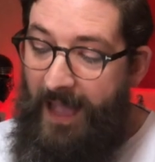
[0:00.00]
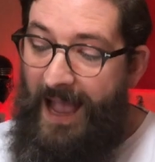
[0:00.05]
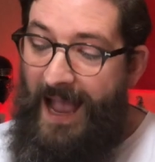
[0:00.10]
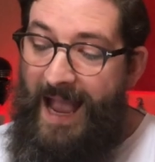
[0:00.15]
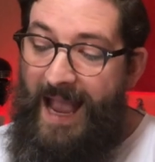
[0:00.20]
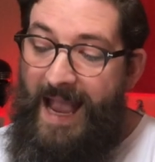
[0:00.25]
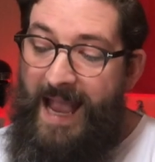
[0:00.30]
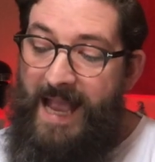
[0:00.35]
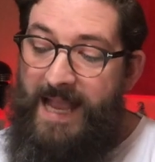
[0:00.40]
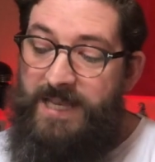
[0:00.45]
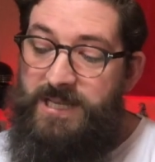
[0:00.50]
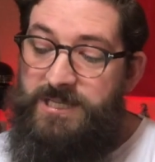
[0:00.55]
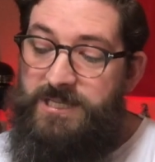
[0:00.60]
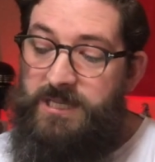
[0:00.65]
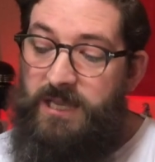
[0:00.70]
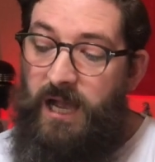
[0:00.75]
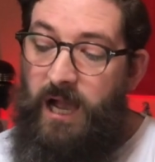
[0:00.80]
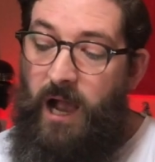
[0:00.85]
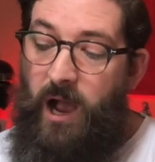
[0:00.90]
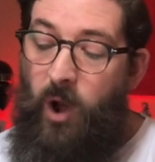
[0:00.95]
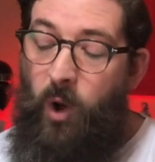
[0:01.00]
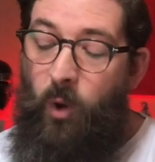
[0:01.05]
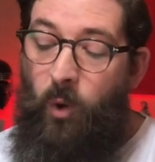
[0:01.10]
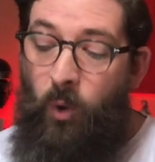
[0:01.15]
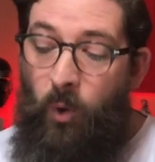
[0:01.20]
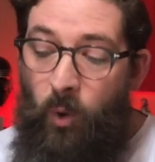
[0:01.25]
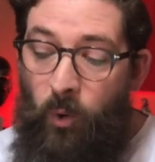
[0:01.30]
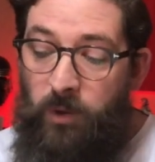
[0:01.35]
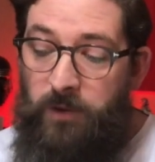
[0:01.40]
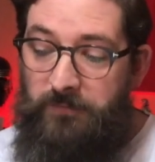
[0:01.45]
And
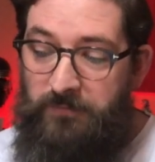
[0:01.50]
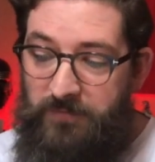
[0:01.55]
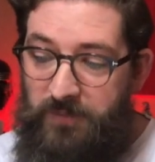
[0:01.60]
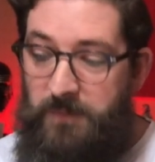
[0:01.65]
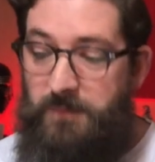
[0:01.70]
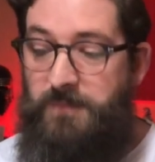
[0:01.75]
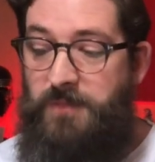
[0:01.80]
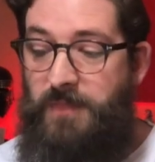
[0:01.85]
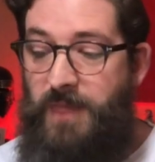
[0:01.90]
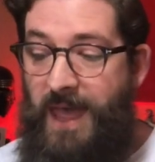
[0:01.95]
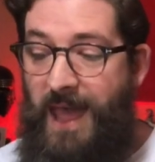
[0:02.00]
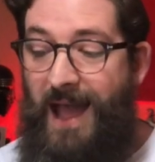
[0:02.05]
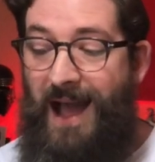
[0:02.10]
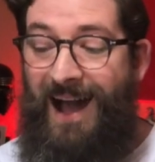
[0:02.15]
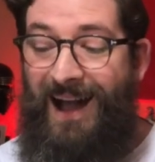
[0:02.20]
all of them there,